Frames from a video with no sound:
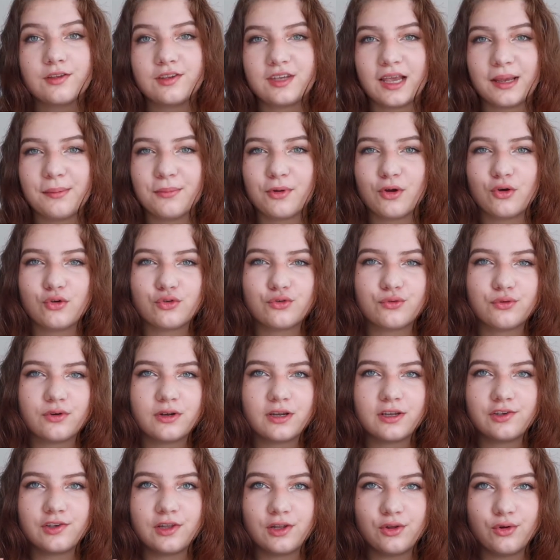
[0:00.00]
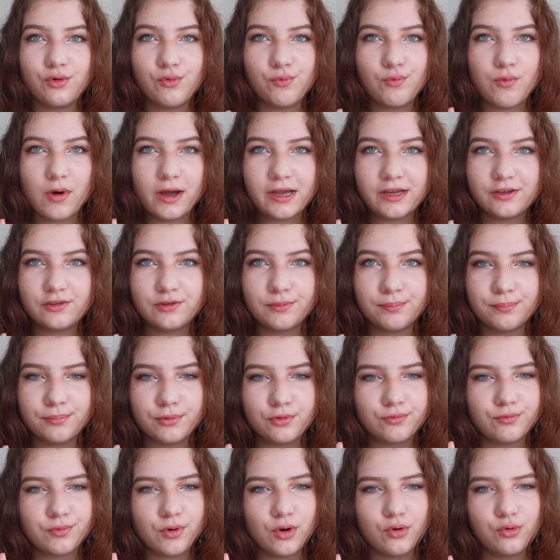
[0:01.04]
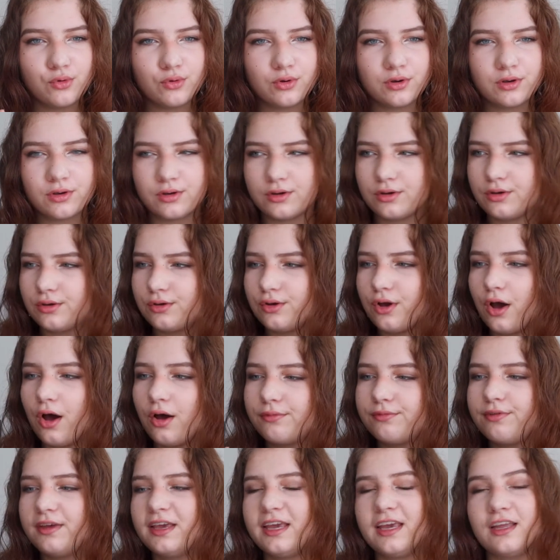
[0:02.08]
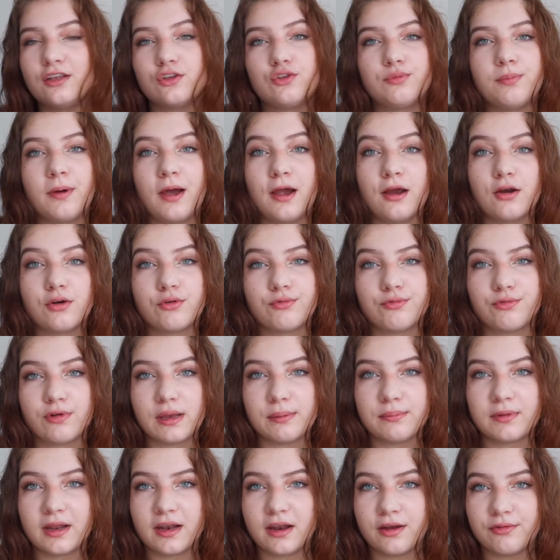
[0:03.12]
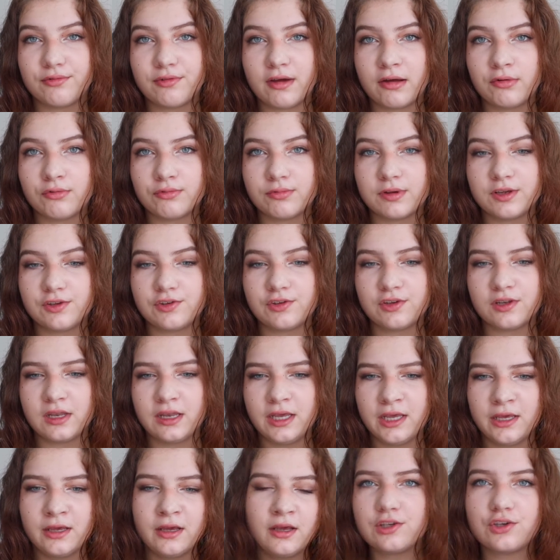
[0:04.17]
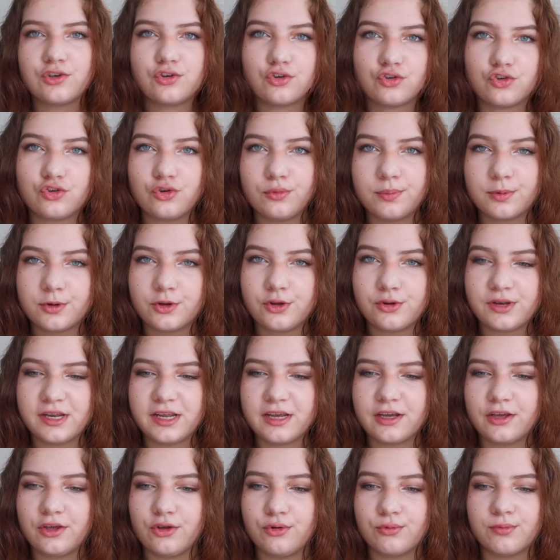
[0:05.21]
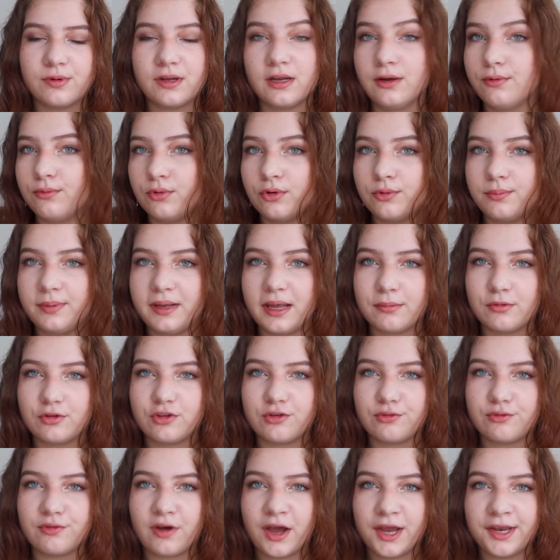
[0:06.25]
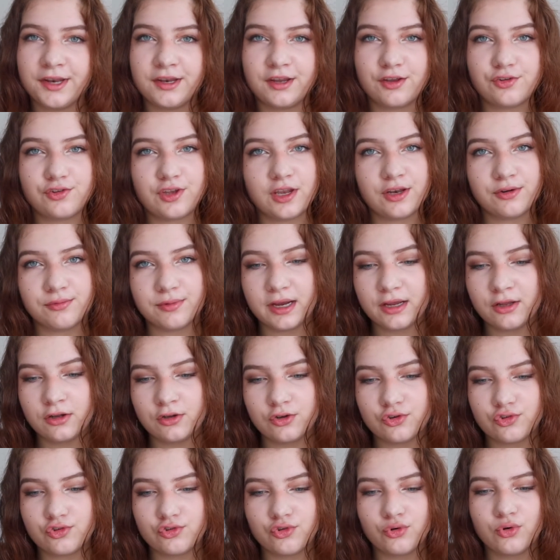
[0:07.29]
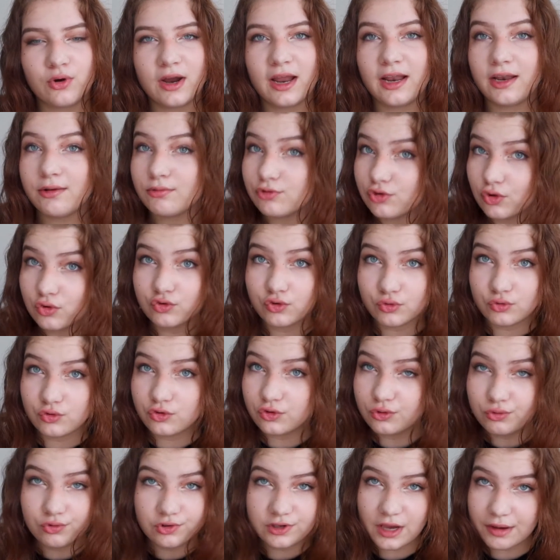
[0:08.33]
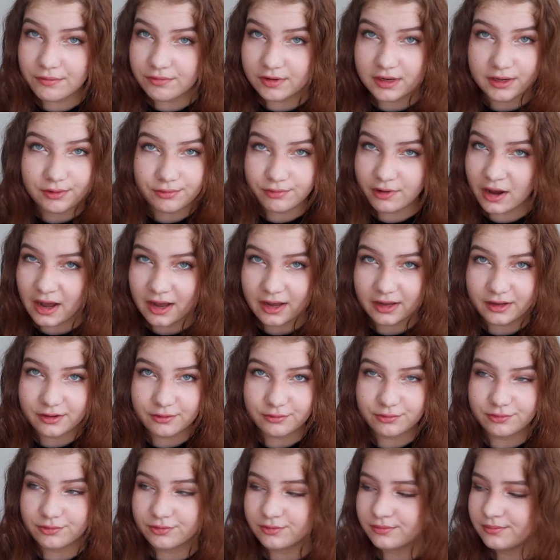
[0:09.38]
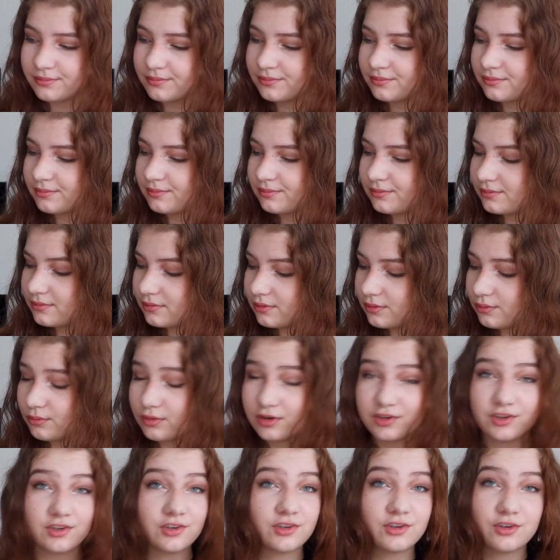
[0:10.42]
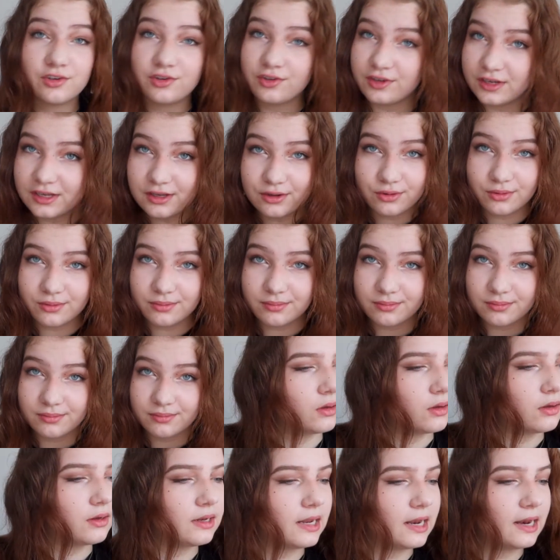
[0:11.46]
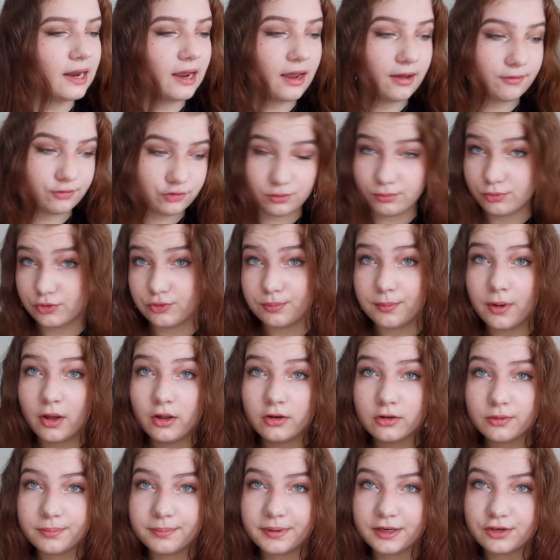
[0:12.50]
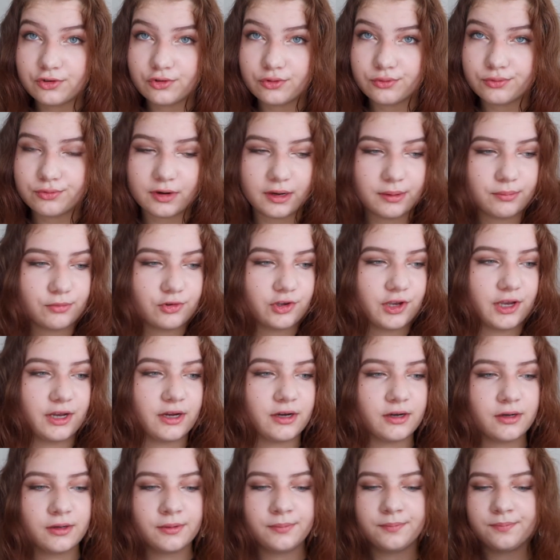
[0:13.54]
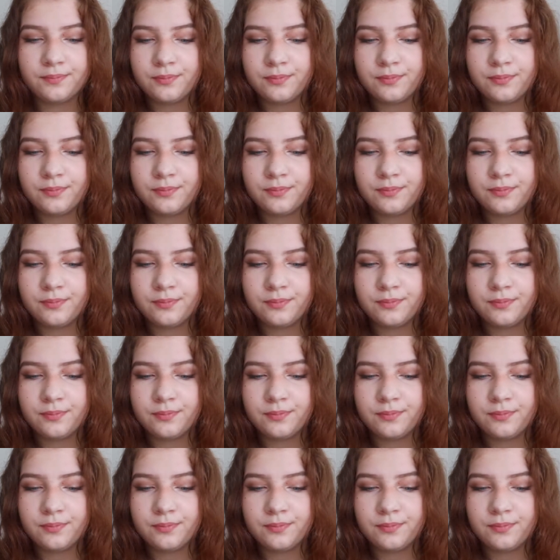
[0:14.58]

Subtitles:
Same goes for this little white Baroque Gothic inspired frame that I found recently. This is just super unique. You really wouldn't be able to find this in a regular store, and it was also $2.75, which is a steal. Then I have some smaller picture frames here.